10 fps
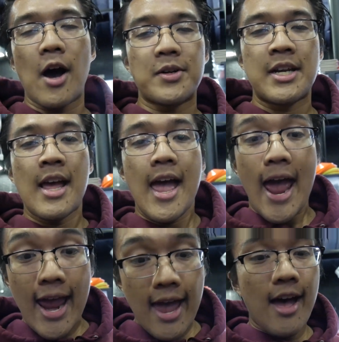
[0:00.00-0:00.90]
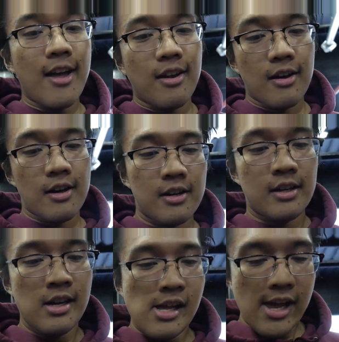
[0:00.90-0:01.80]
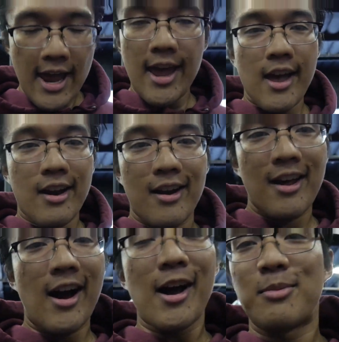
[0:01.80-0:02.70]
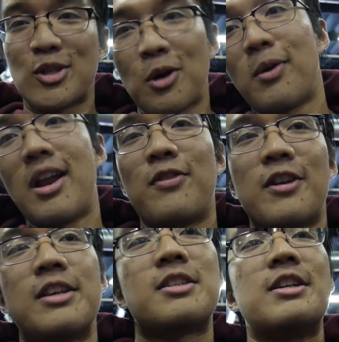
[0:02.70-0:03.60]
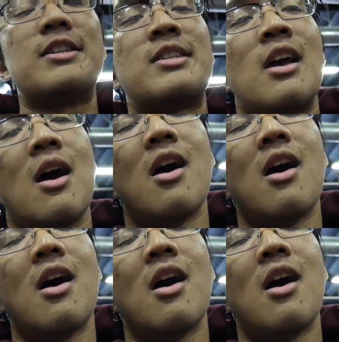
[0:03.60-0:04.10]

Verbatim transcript: out, and and I'm so ready for this, because